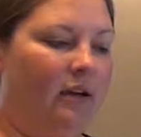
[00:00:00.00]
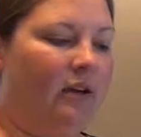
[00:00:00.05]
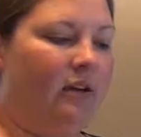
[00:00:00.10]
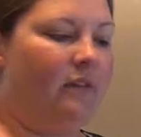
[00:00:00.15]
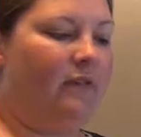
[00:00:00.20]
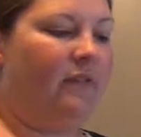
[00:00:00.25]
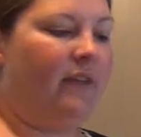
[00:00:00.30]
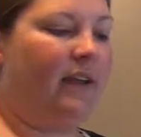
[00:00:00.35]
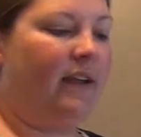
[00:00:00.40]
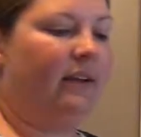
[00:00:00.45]

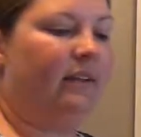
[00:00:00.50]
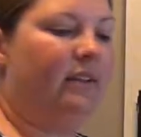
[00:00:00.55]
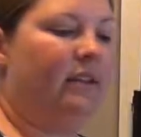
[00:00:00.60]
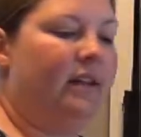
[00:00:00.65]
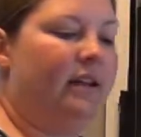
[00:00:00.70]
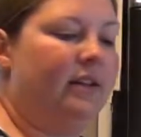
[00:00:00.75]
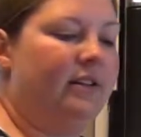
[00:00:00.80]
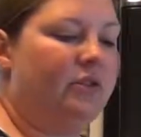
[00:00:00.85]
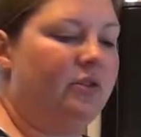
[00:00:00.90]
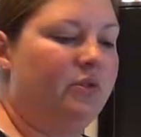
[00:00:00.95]
artifact that
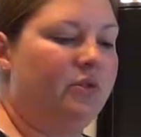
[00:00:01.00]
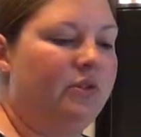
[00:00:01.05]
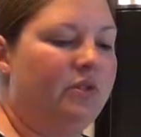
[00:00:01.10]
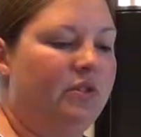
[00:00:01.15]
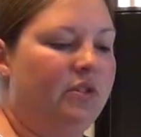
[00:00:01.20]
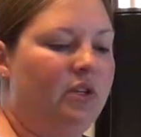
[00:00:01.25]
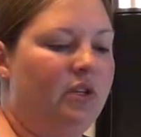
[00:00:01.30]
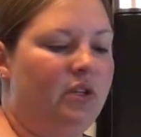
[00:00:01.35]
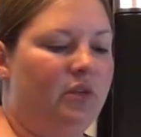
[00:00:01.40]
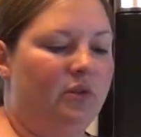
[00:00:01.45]
I
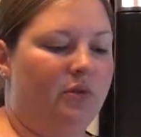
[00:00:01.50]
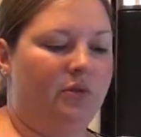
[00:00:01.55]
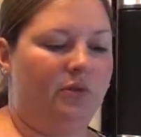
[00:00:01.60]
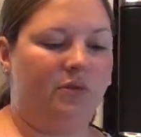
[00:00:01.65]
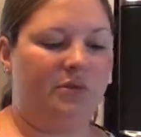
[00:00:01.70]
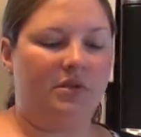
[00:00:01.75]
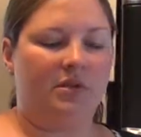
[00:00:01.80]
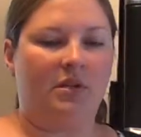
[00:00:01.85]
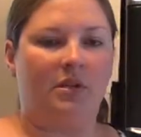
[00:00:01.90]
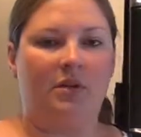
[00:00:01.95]
chose to
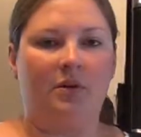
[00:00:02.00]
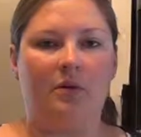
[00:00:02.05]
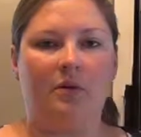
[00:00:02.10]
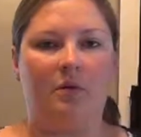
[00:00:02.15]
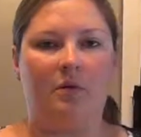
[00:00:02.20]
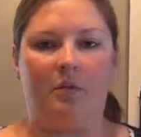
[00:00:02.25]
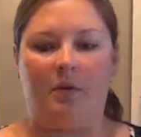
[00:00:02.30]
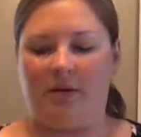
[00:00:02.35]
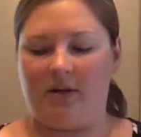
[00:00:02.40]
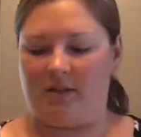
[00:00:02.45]
use
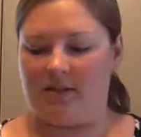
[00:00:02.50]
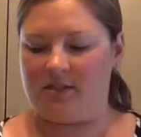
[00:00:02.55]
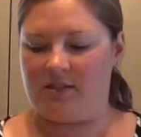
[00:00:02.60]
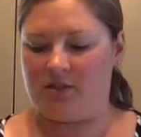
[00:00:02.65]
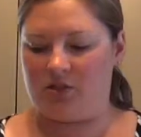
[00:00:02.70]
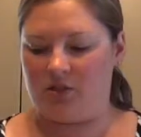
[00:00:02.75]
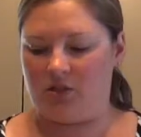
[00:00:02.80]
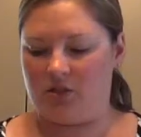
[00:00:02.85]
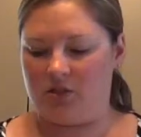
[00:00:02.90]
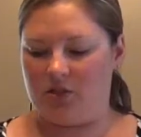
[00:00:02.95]

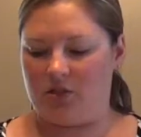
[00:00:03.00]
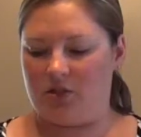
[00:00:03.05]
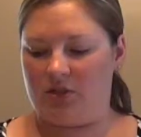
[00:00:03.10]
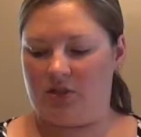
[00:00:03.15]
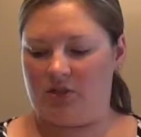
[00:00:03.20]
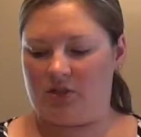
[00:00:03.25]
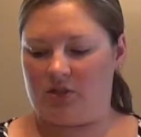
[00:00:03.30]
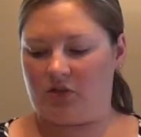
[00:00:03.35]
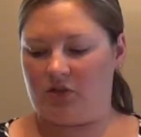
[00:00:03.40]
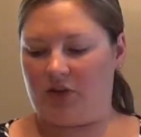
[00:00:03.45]
was to
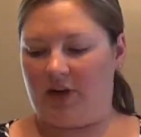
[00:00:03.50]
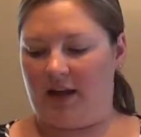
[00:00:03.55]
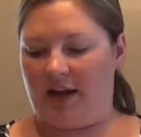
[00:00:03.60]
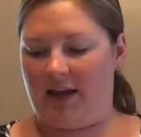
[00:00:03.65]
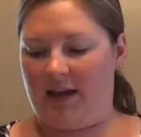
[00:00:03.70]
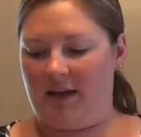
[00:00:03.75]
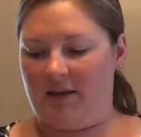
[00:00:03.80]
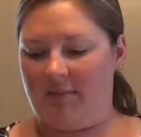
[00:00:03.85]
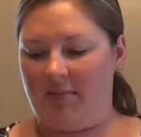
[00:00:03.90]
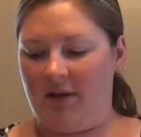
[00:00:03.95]

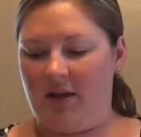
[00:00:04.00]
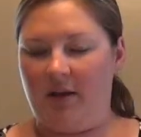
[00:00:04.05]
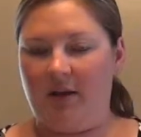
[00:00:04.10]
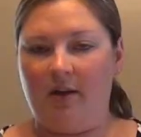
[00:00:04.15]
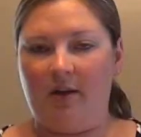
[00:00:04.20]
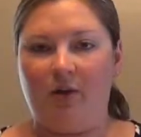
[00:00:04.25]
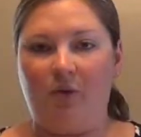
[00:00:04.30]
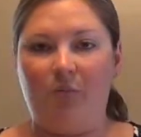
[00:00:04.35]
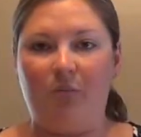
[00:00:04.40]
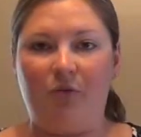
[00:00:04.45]
describe
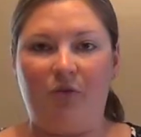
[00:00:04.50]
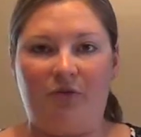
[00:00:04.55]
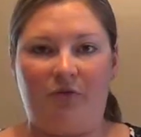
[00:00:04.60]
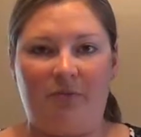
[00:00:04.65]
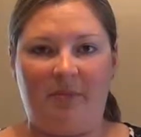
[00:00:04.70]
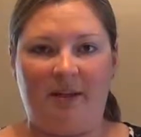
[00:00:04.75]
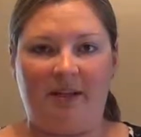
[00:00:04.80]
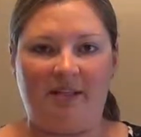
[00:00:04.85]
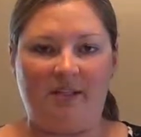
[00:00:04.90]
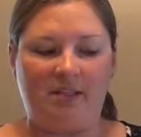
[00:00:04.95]

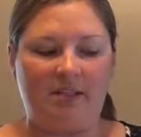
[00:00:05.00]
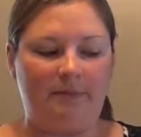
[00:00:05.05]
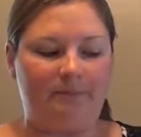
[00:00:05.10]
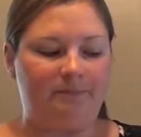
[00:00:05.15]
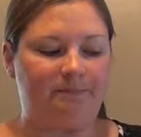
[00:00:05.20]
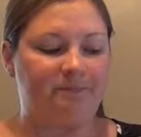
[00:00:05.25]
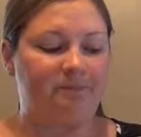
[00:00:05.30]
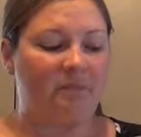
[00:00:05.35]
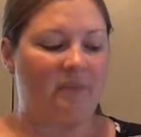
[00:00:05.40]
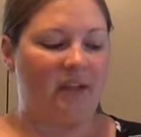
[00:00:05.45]
movement,
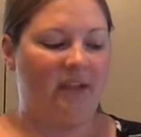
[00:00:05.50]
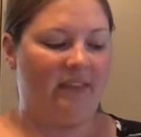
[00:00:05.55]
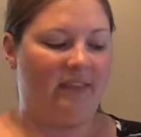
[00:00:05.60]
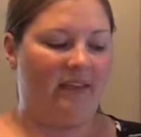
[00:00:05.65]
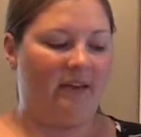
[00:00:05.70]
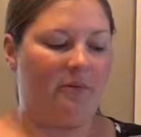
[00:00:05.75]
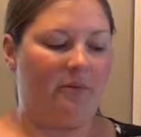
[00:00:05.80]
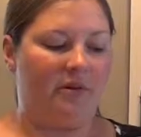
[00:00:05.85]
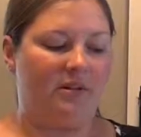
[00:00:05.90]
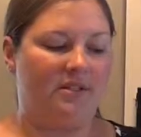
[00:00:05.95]
and
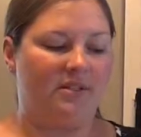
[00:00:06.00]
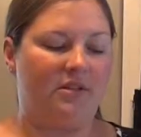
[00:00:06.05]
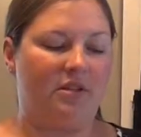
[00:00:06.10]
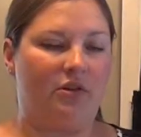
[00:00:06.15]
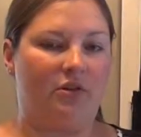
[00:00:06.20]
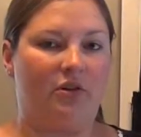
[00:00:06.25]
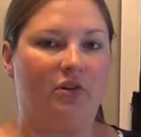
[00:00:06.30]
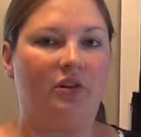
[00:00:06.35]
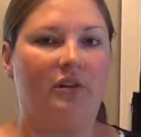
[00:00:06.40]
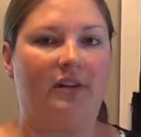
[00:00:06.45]
that was the
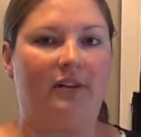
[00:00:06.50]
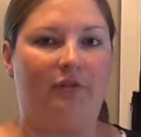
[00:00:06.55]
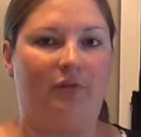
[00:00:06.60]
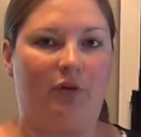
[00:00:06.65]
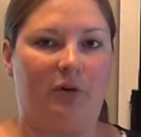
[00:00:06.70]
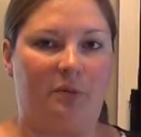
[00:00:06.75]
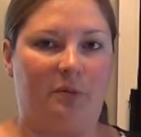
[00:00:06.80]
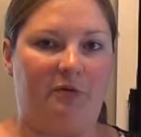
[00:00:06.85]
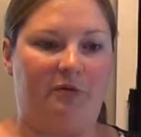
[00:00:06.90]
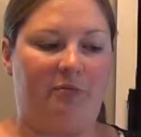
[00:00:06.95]
early
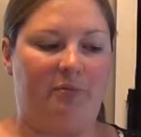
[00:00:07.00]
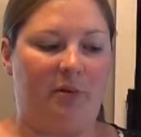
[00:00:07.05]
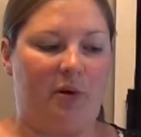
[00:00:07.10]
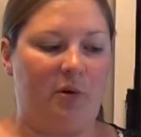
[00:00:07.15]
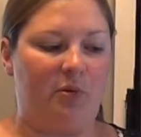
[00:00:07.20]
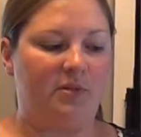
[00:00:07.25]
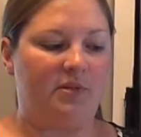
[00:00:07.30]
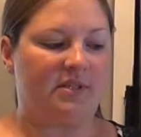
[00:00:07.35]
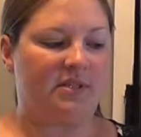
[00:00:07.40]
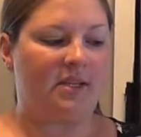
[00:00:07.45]
form of
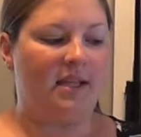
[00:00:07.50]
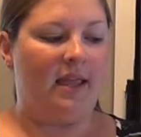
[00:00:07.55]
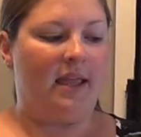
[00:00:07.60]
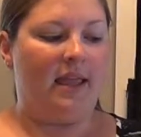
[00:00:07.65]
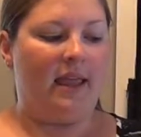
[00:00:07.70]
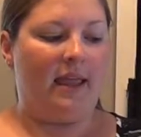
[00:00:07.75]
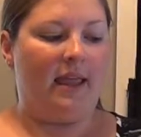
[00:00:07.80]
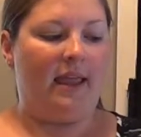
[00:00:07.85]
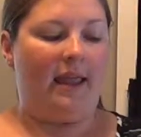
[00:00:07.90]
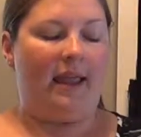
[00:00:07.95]
boats
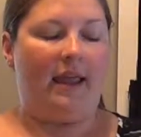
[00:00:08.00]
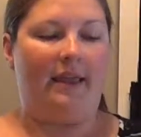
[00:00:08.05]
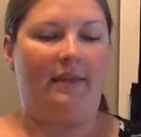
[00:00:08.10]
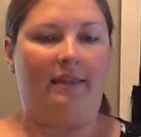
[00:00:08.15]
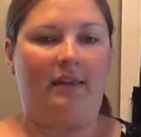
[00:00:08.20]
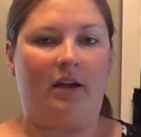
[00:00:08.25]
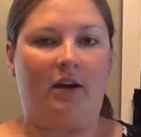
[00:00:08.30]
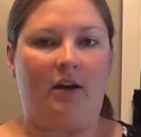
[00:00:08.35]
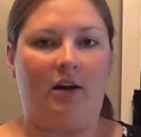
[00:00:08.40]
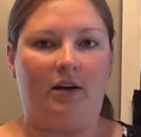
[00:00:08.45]
and
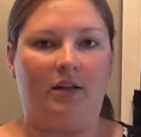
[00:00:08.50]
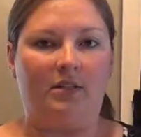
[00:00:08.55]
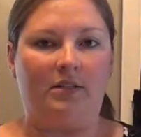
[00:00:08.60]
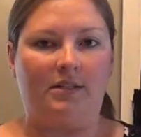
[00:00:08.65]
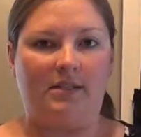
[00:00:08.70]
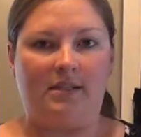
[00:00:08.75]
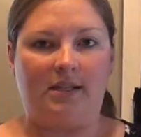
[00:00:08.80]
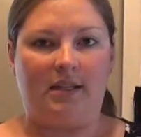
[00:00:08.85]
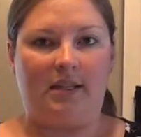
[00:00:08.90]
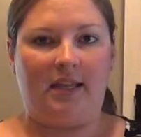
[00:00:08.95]
the
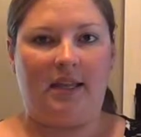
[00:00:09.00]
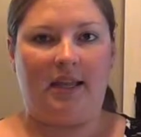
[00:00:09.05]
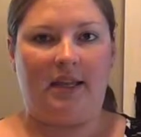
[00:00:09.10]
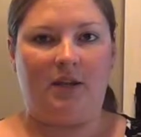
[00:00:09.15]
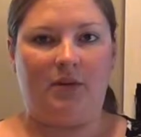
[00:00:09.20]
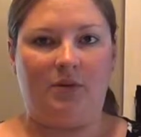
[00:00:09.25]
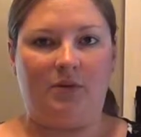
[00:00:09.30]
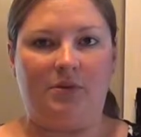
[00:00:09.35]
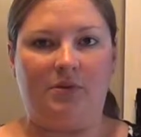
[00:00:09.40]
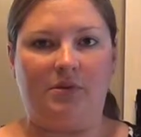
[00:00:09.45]
carts that they
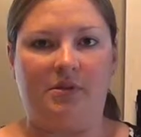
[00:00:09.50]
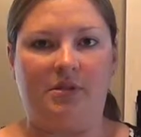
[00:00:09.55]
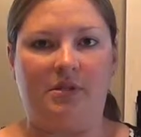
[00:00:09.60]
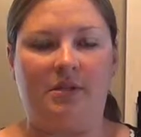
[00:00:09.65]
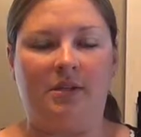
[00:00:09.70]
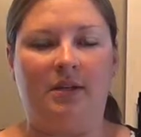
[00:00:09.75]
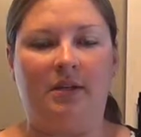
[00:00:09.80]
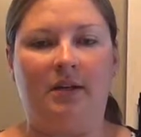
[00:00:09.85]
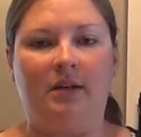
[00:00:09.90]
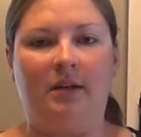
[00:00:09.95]

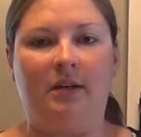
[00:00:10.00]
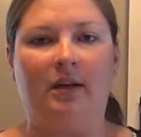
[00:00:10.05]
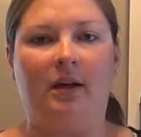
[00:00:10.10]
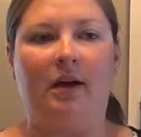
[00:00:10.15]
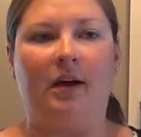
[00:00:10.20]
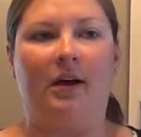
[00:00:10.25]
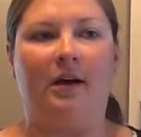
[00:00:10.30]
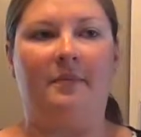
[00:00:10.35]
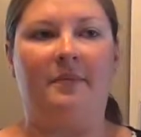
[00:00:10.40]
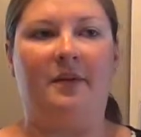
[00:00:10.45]
used
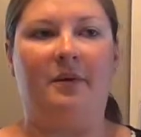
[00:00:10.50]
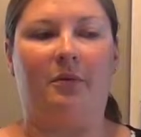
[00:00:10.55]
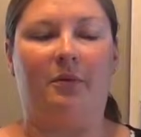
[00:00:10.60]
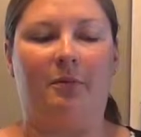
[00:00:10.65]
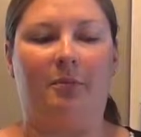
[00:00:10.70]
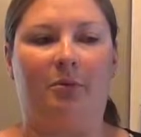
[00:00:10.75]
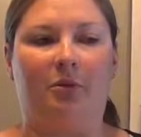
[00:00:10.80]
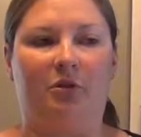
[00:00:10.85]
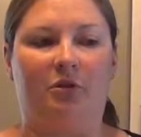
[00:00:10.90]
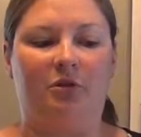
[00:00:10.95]
that
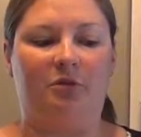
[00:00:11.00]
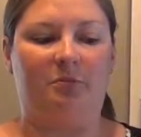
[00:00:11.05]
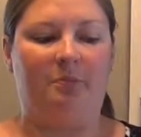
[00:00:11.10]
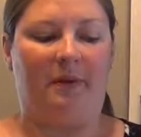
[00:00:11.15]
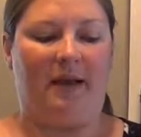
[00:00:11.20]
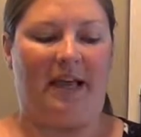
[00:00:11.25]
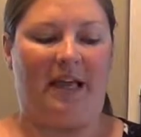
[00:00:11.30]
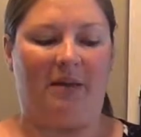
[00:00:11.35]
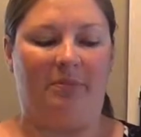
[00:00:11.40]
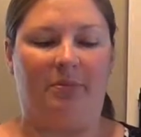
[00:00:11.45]
were pulled
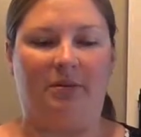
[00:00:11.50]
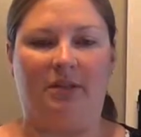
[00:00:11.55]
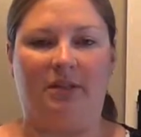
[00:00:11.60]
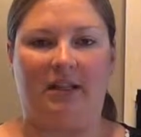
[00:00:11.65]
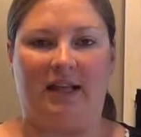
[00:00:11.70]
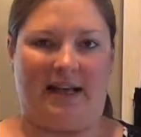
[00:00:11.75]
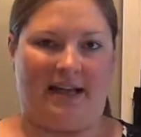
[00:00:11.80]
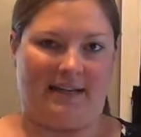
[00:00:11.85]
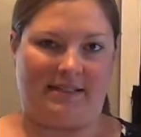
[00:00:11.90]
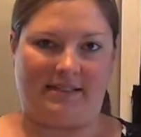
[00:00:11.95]
by bull
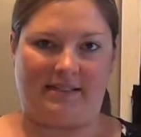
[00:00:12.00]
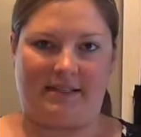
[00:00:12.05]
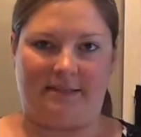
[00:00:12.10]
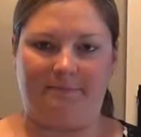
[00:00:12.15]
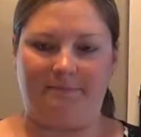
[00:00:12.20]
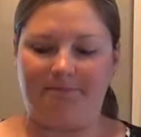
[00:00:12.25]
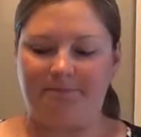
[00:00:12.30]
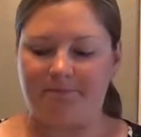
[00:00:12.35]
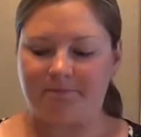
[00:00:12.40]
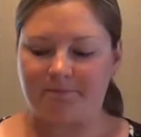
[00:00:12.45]

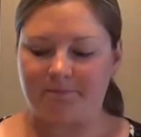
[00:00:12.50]
oxen.